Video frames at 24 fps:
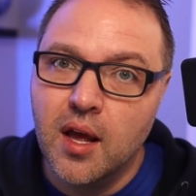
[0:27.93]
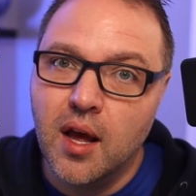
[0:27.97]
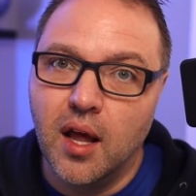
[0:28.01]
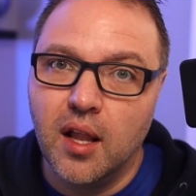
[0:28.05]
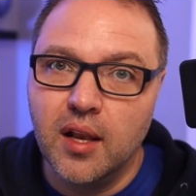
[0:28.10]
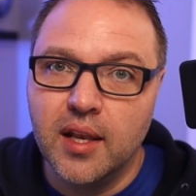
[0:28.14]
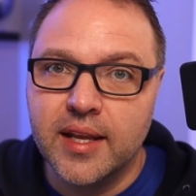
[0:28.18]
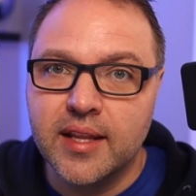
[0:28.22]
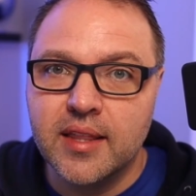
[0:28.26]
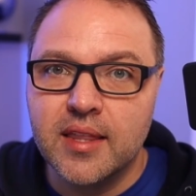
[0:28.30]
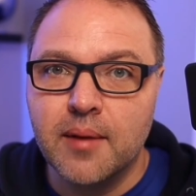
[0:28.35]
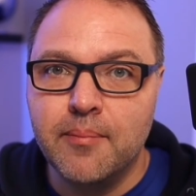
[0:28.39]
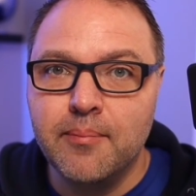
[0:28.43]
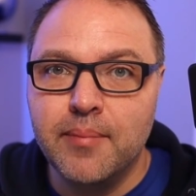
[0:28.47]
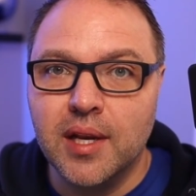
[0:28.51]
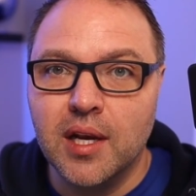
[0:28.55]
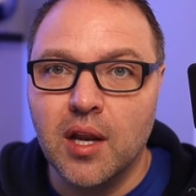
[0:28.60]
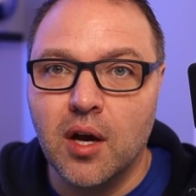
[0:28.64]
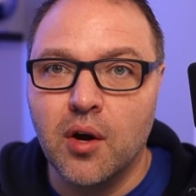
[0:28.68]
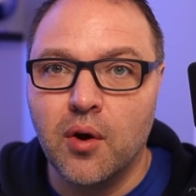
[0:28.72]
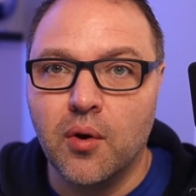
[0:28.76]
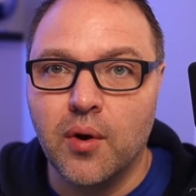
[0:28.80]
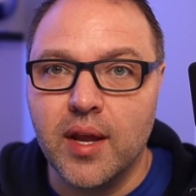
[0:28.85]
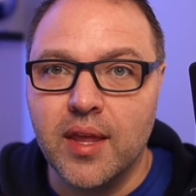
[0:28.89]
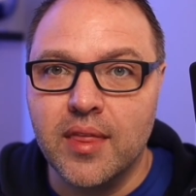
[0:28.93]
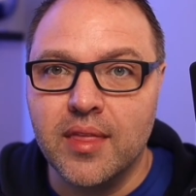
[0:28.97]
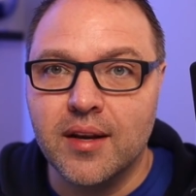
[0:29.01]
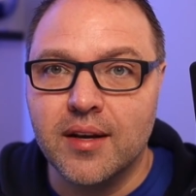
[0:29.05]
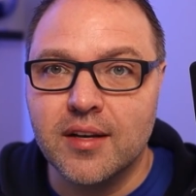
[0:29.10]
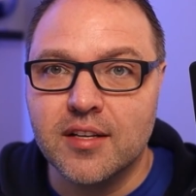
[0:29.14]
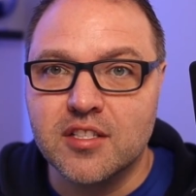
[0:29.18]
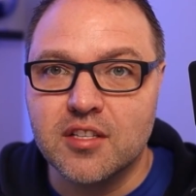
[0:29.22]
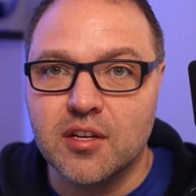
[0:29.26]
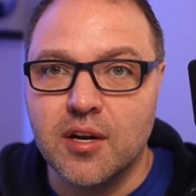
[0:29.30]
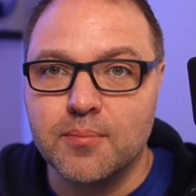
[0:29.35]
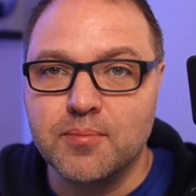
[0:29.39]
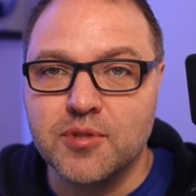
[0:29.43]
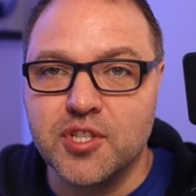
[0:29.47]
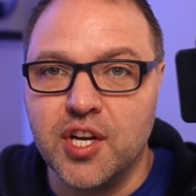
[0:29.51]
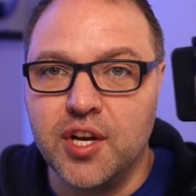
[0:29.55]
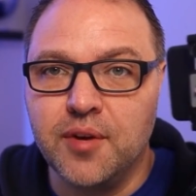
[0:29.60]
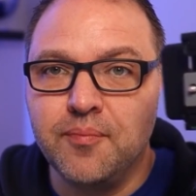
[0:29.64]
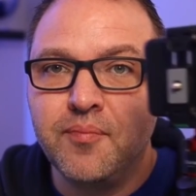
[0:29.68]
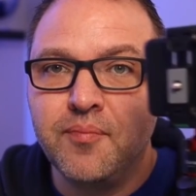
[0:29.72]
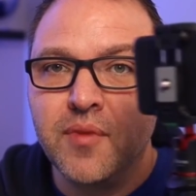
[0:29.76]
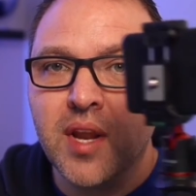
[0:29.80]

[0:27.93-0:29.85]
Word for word: I'll link them below in the description.